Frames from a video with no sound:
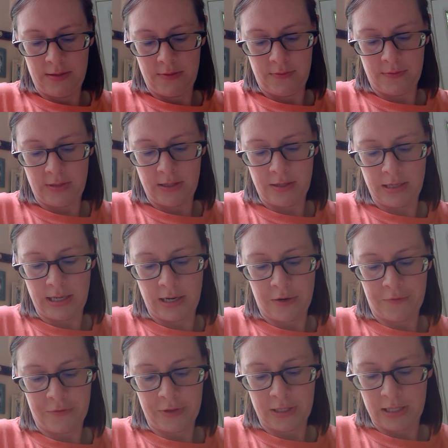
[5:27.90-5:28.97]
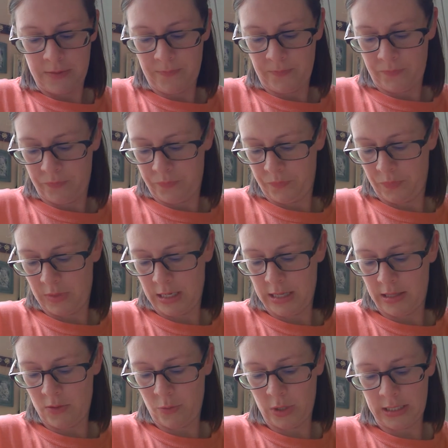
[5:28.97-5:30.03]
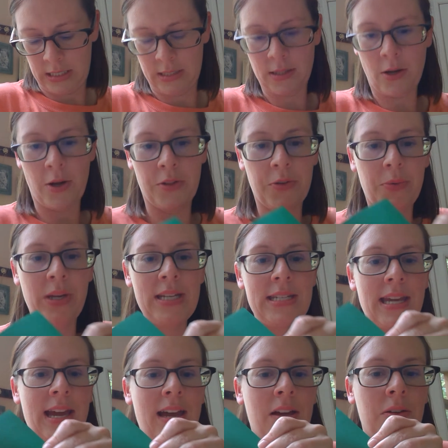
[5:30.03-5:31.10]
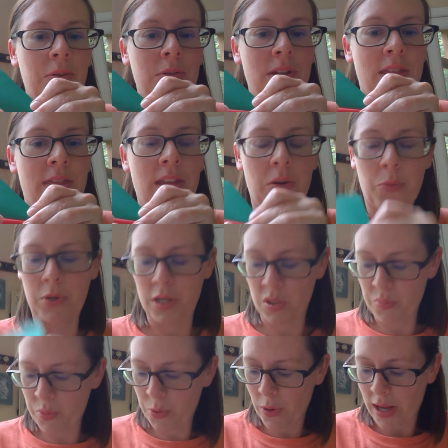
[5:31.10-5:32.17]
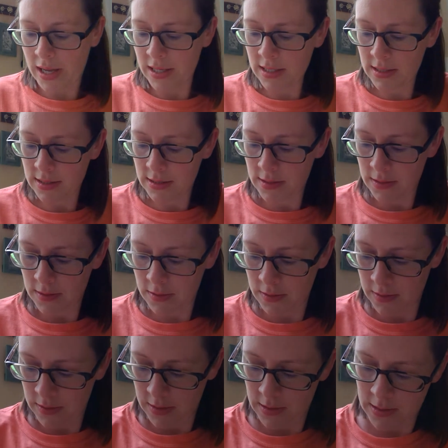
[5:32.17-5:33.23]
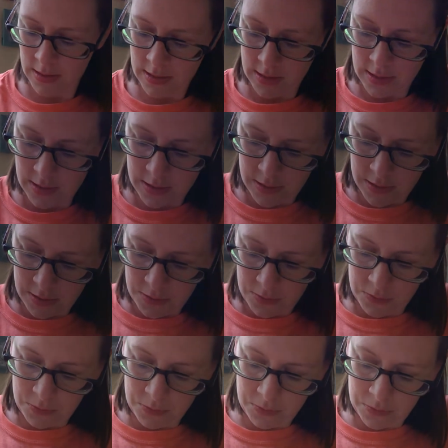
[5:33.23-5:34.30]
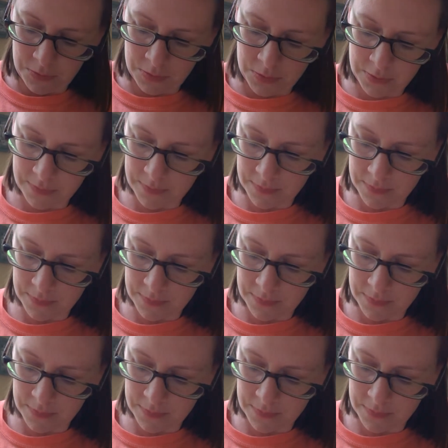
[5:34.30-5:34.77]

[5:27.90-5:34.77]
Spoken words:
Very carefully. And then once it's all the way down, then we're going to press. And